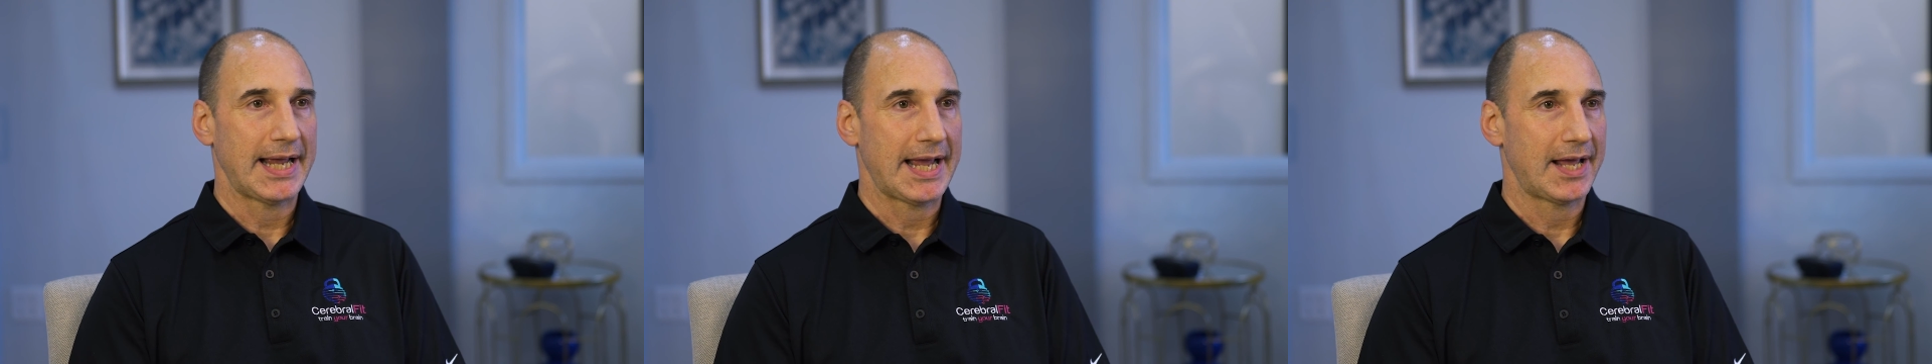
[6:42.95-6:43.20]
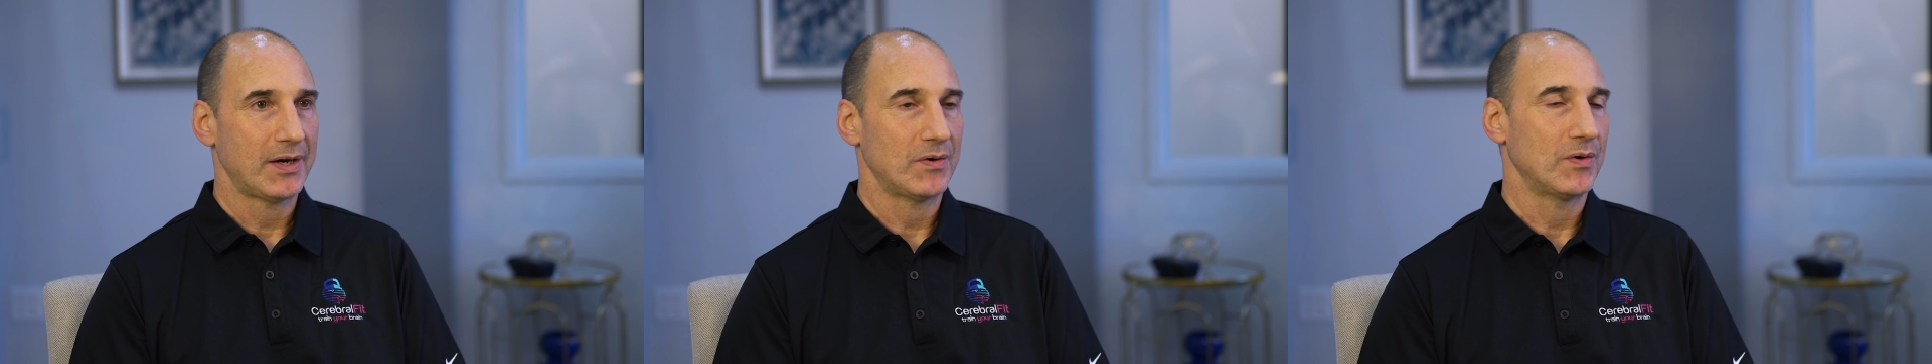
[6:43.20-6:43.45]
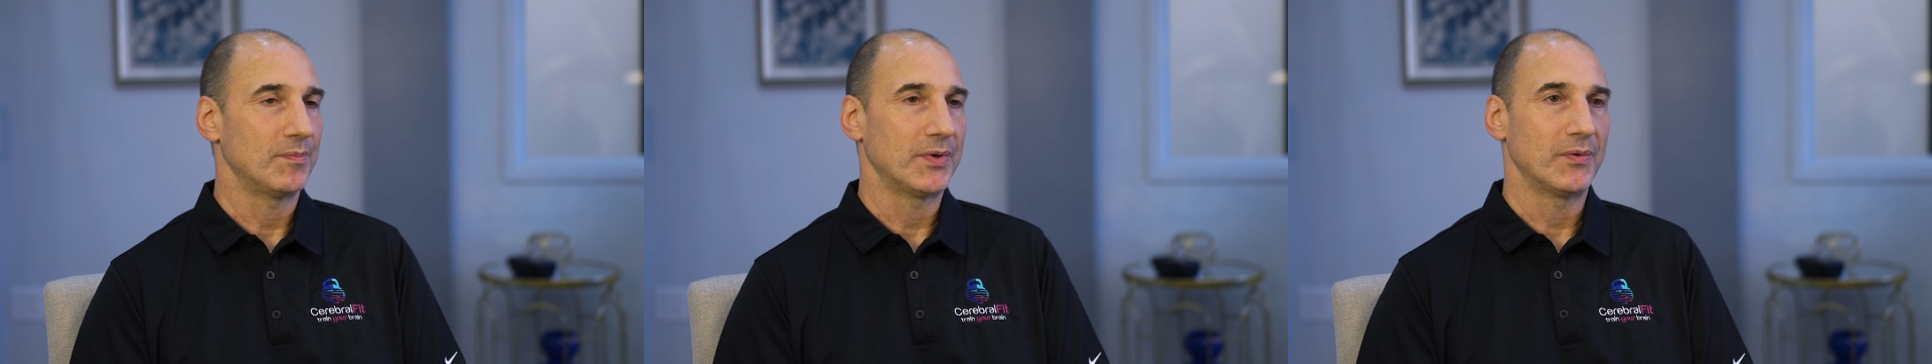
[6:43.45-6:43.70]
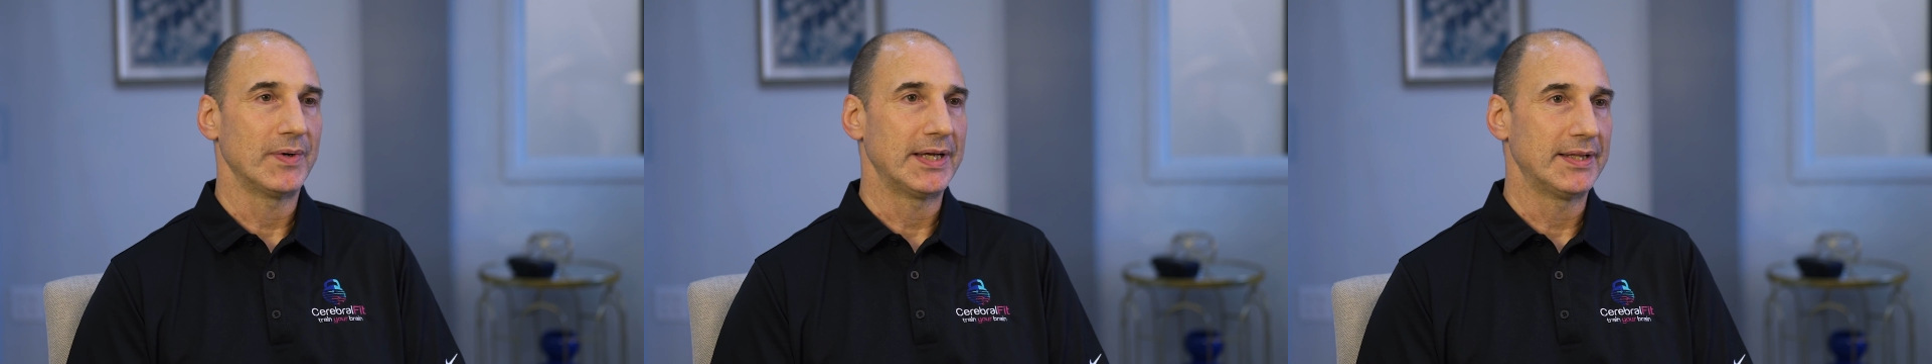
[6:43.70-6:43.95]
at home in
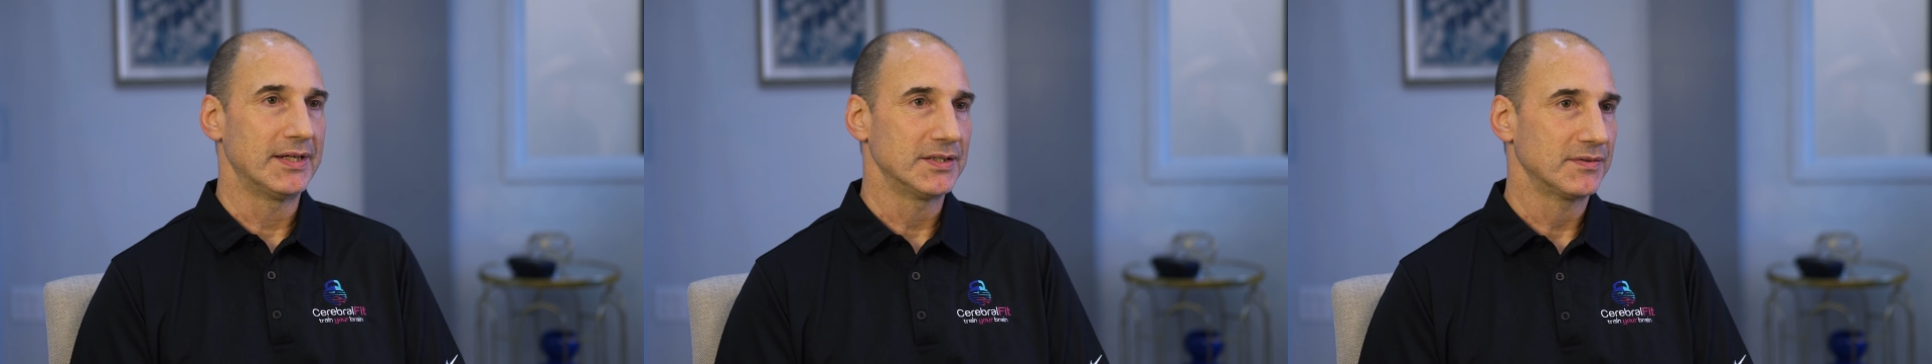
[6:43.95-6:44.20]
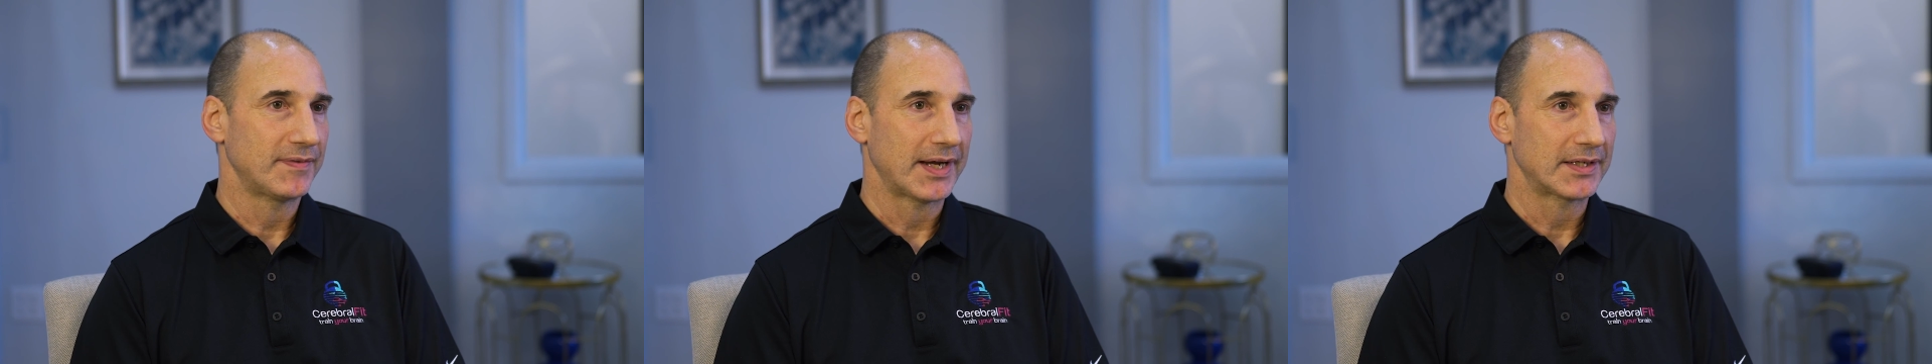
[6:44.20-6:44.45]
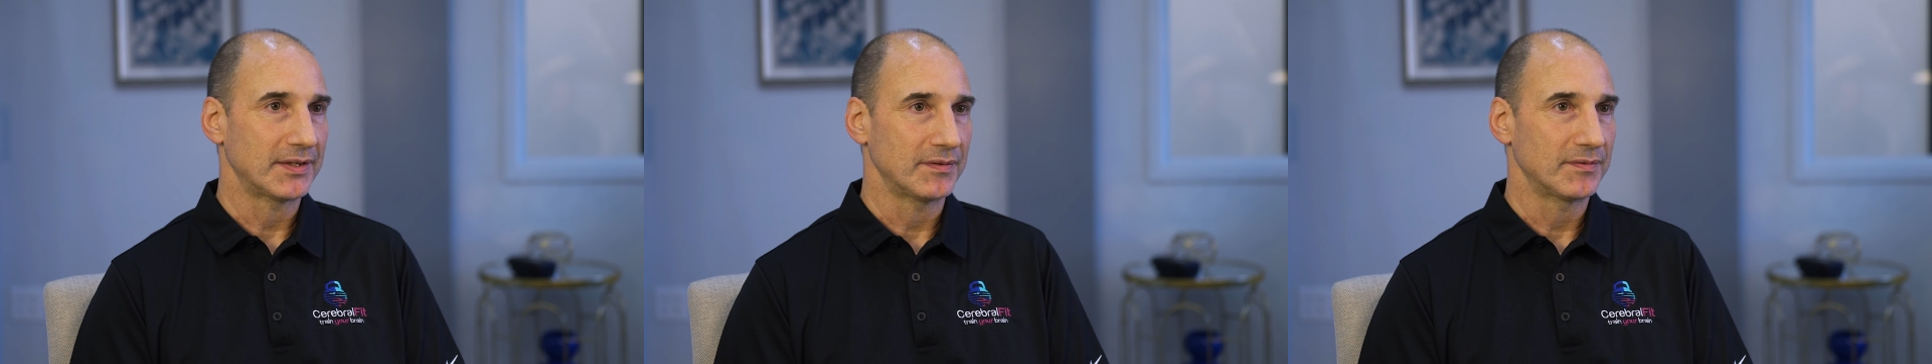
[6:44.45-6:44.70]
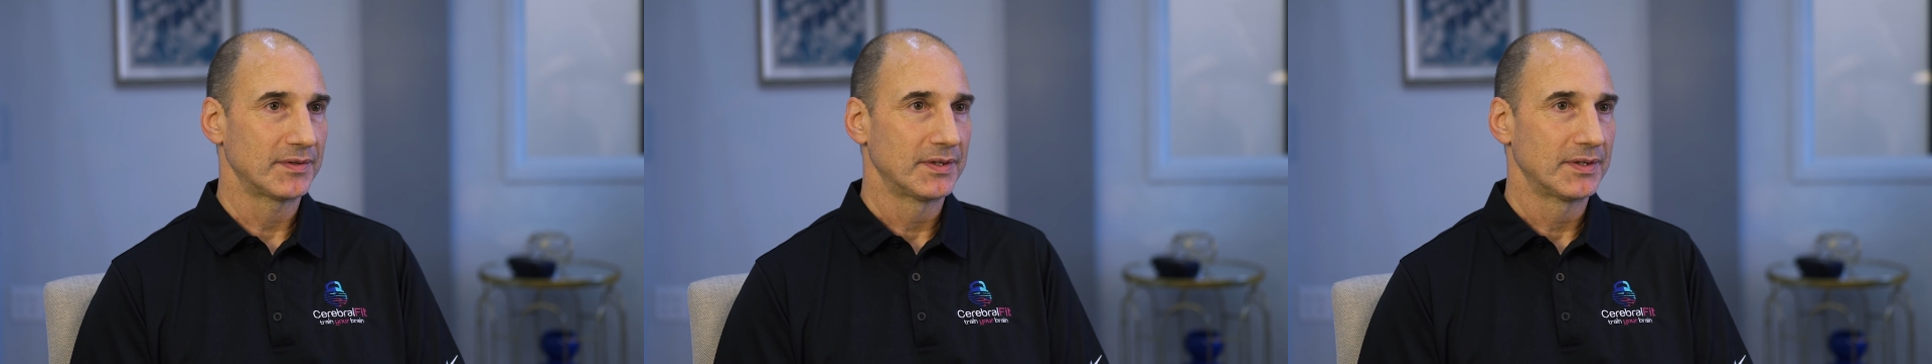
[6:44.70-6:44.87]
a way that is effective.